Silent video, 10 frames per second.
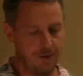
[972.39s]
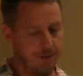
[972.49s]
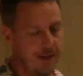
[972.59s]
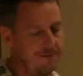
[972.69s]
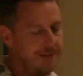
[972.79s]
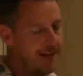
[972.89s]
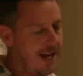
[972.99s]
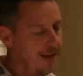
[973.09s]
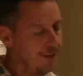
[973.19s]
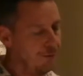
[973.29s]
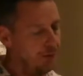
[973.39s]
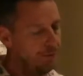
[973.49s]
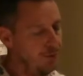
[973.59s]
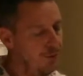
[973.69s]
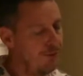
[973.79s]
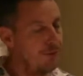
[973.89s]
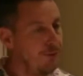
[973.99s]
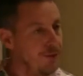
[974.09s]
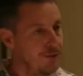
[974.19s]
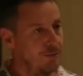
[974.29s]
Grief and anger will move
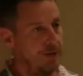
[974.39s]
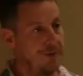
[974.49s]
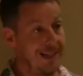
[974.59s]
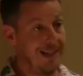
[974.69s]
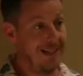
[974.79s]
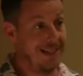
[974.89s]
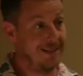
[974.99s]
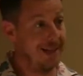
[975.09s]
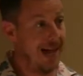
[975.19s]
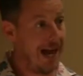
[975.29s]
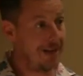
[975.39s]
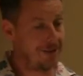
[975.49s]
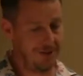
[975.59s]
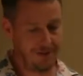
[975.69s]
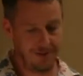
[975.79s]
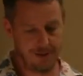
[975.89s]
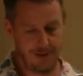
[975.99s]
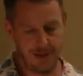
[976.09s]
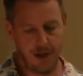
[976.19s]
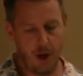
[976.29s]
through us when we get into action.
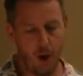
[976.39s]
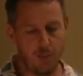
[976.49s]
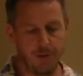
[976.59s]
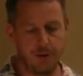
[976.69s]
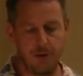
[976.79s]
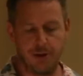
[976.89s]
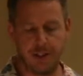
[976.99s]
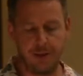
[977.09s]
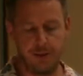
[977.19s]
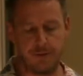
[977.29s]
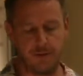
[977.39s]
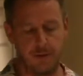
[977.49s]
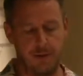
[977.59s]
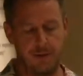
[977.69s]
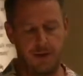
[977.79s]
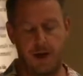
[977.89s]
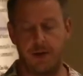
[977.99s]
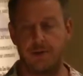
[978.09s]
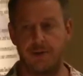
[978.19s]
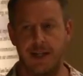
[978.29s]
Hope is only useful when we're
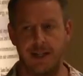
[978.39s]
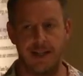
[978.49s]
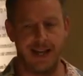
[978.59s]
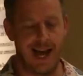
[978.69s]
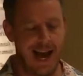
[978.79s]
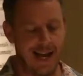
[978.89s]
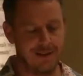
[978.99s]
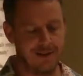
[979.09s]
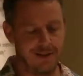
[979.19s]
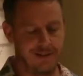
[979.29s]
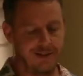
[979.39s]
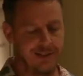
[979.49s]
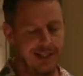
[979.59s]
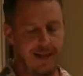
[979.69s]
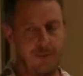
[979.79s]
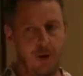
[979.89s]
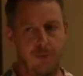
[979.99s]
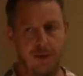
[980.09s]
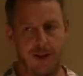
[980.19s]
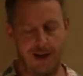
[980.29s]
undertaking actions to keep
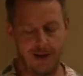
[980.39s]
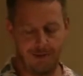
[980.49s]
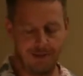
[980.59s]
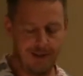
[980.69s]
hope alive.